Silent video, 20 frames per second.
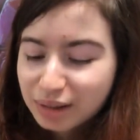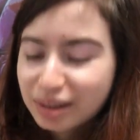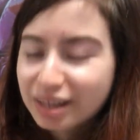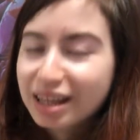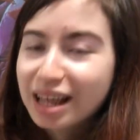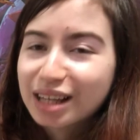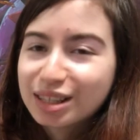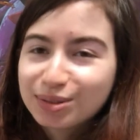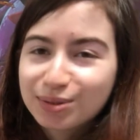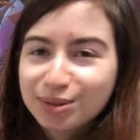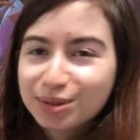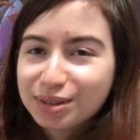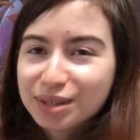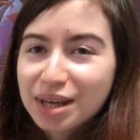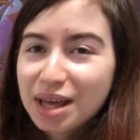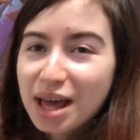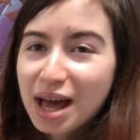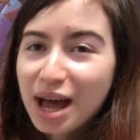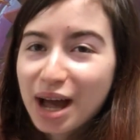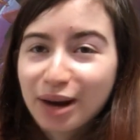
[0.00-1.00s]
The last
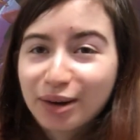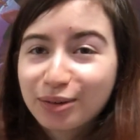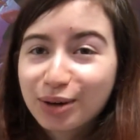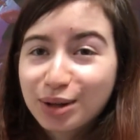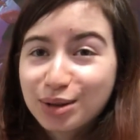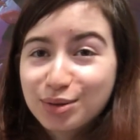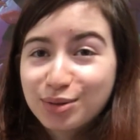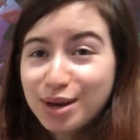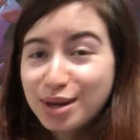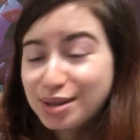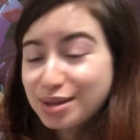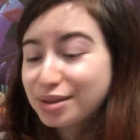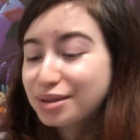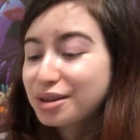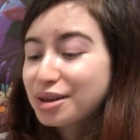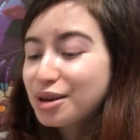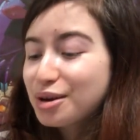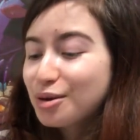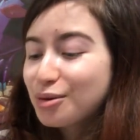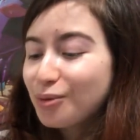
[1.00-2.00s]
one, I already read it.
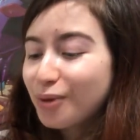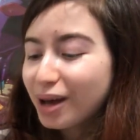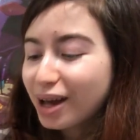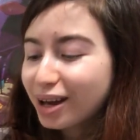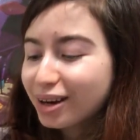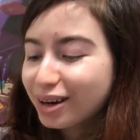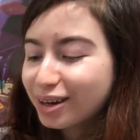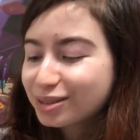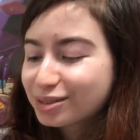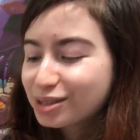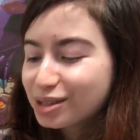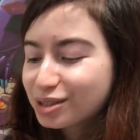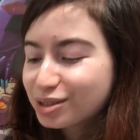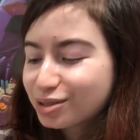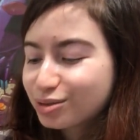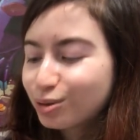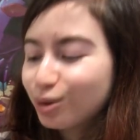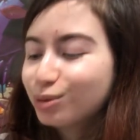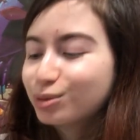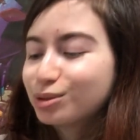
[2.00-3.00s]
Why
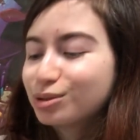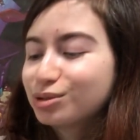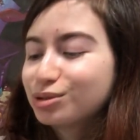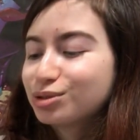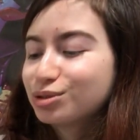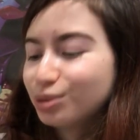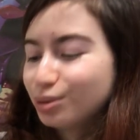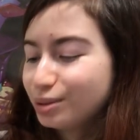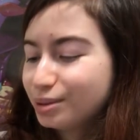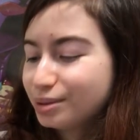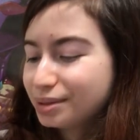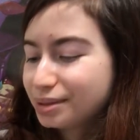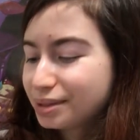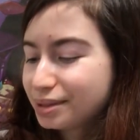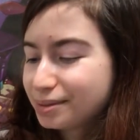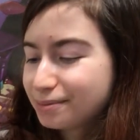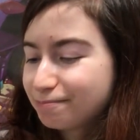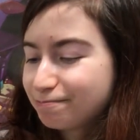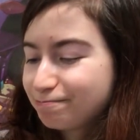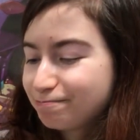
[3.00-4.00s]
artists torture
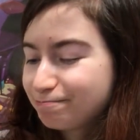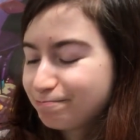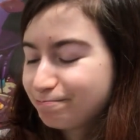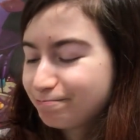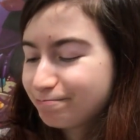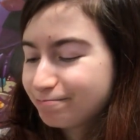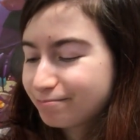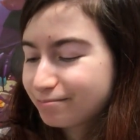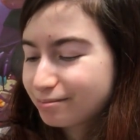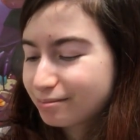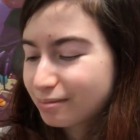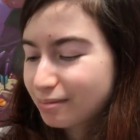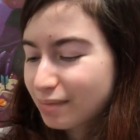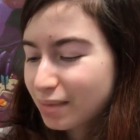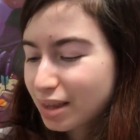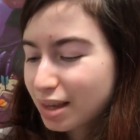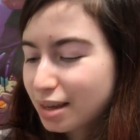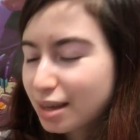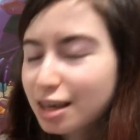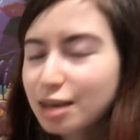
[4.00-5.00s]
souls?
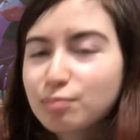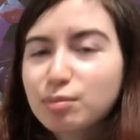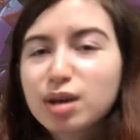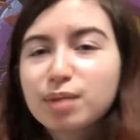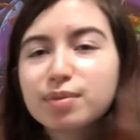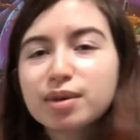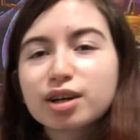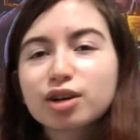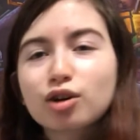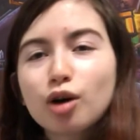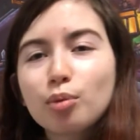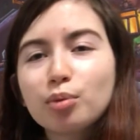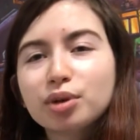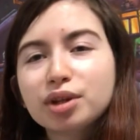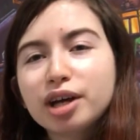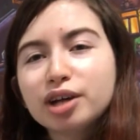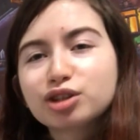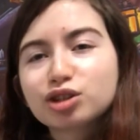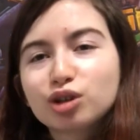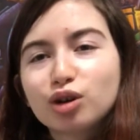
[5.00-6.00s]
Maybe a
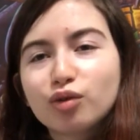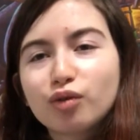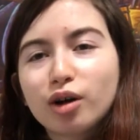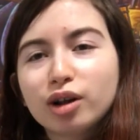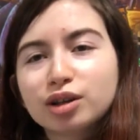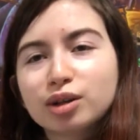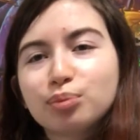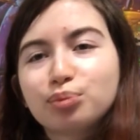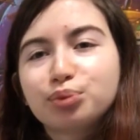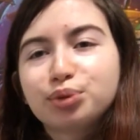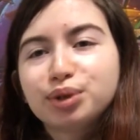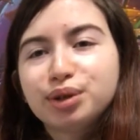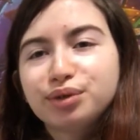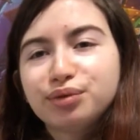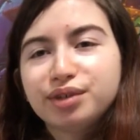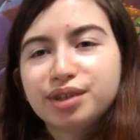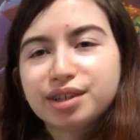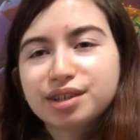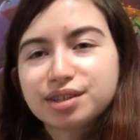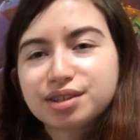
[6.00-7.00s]
combination of all the
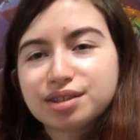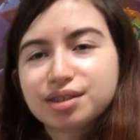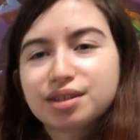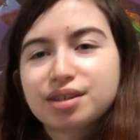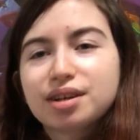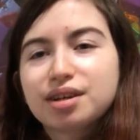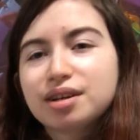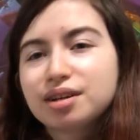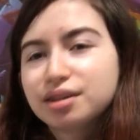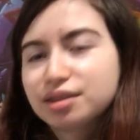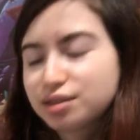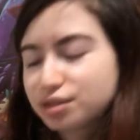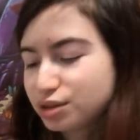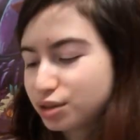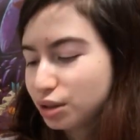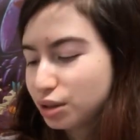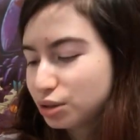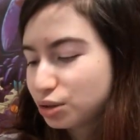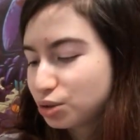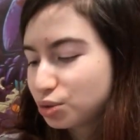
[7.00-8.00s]
previous
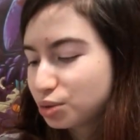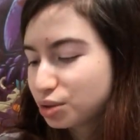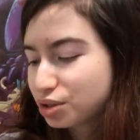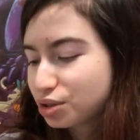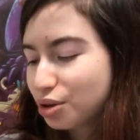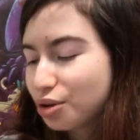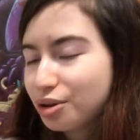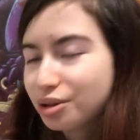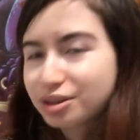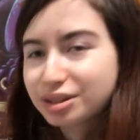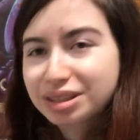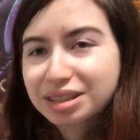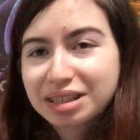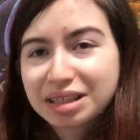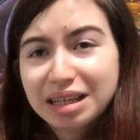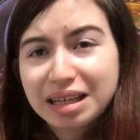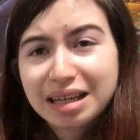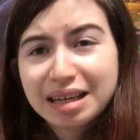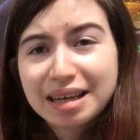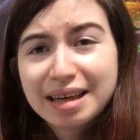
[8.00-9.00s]
search
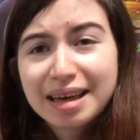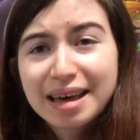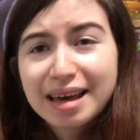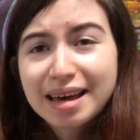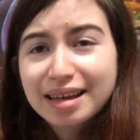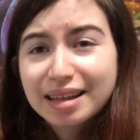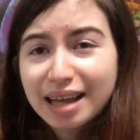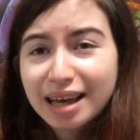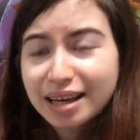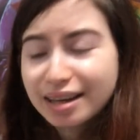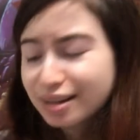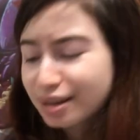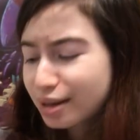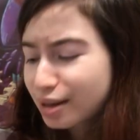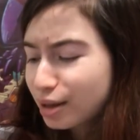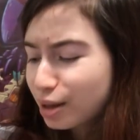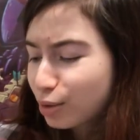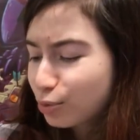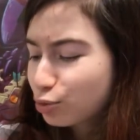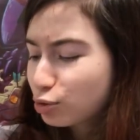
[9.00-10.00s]
results. Like,
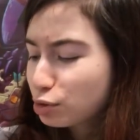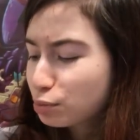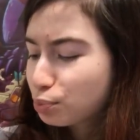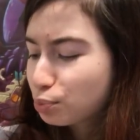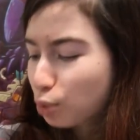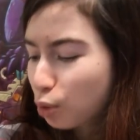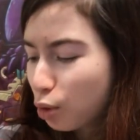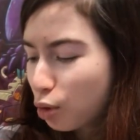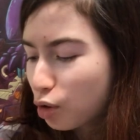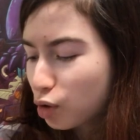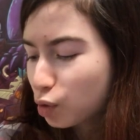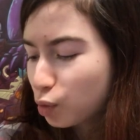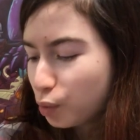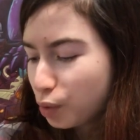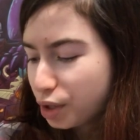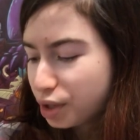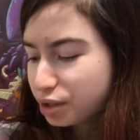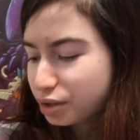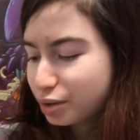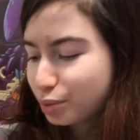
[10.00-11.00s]
if we're poor,
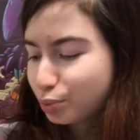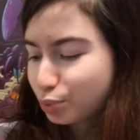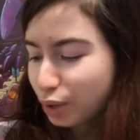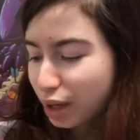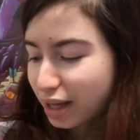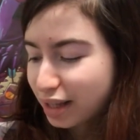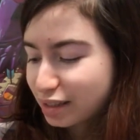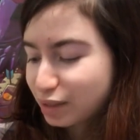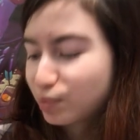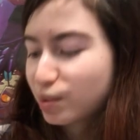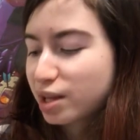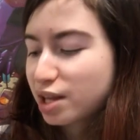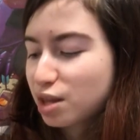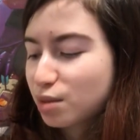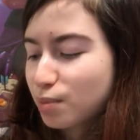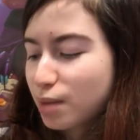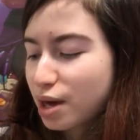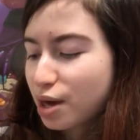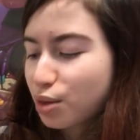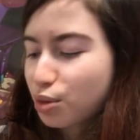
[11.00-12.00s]
weird, depressed, bad
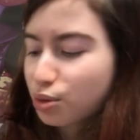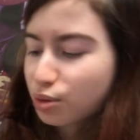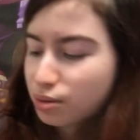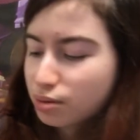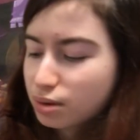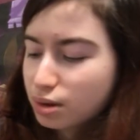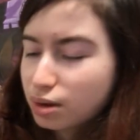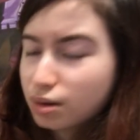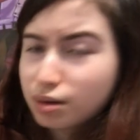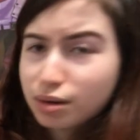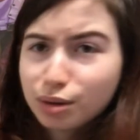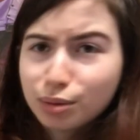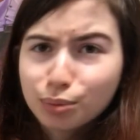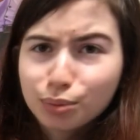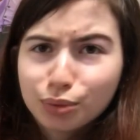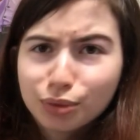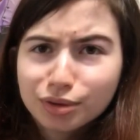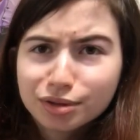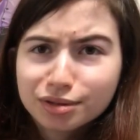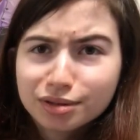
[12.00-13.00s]
at math,
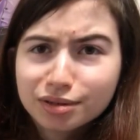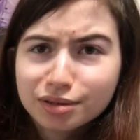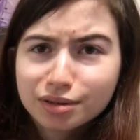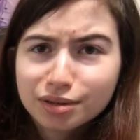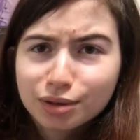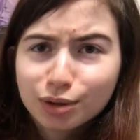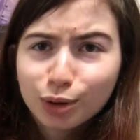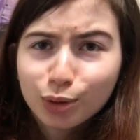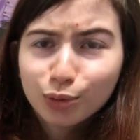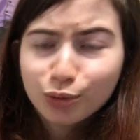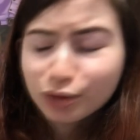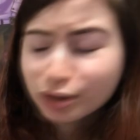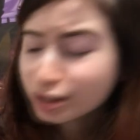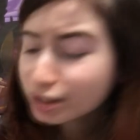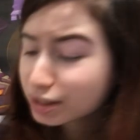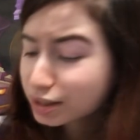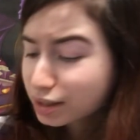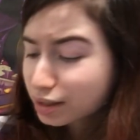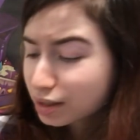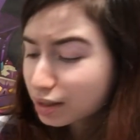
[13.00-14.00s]
important,
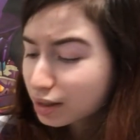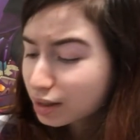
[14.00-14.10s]
hopefully?